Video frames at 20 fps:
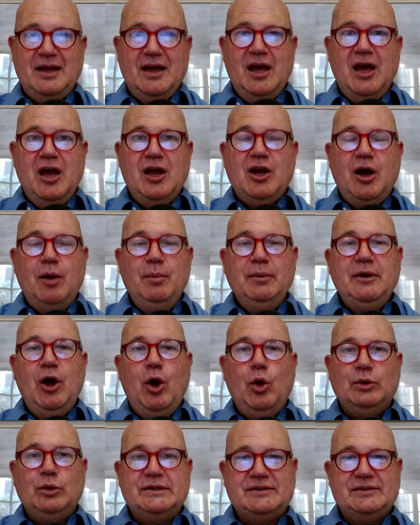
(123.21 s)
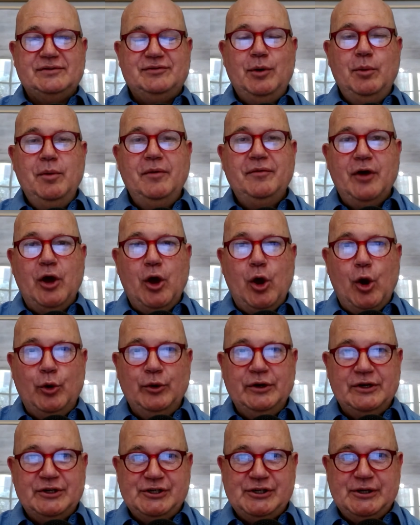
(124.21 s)
Commonhold is a form of
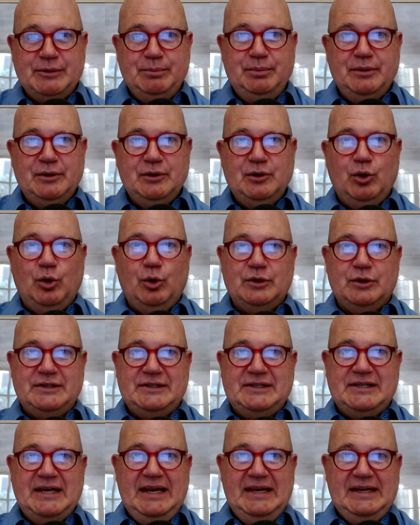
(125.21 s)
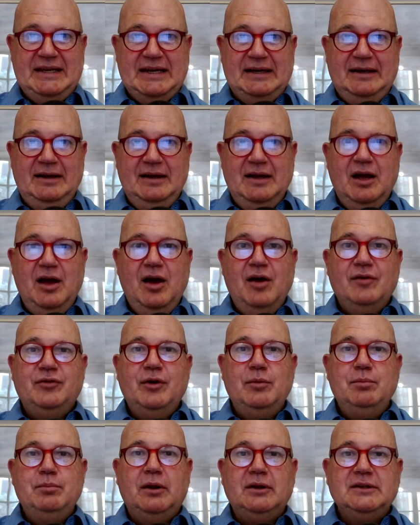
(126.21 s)
ownership or tenure
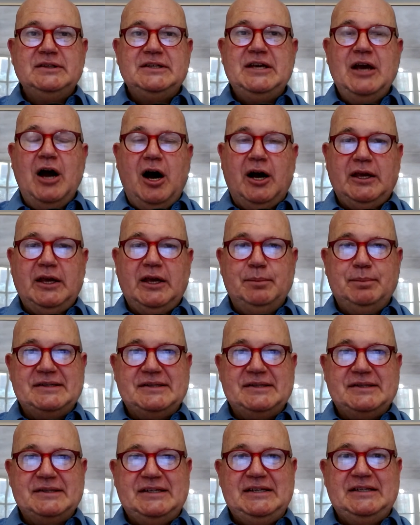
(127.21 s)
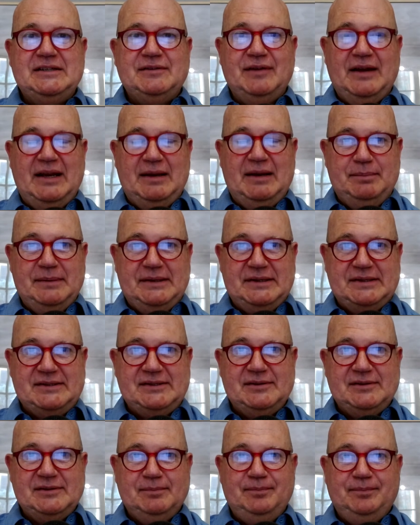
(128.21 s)
for multi-occupancy
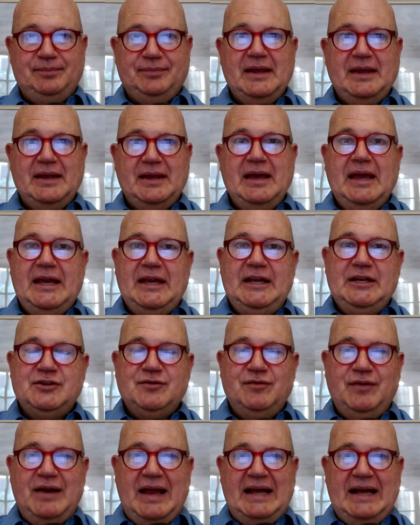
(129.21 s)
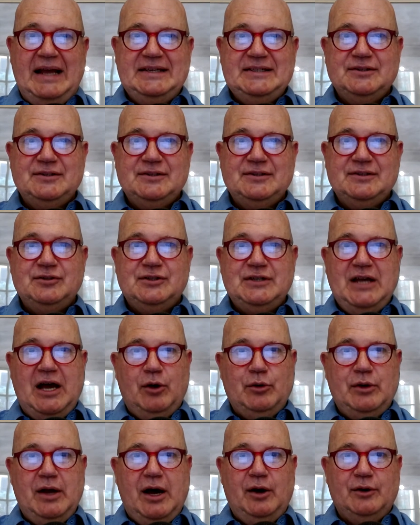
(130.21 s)
developments. Each flat,
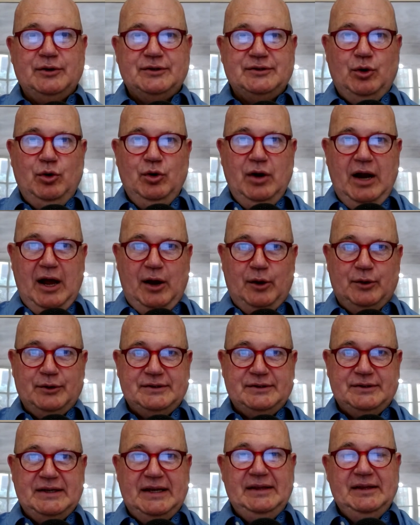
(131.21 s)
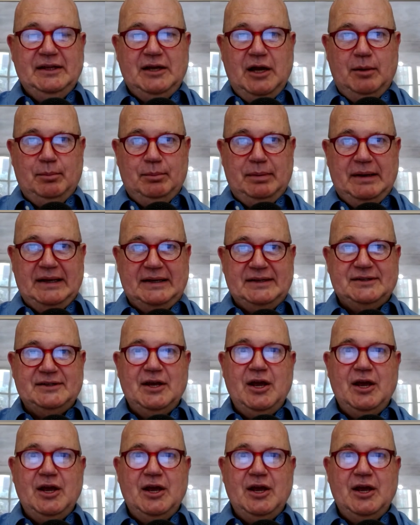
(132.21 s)
townhouse or house in the complex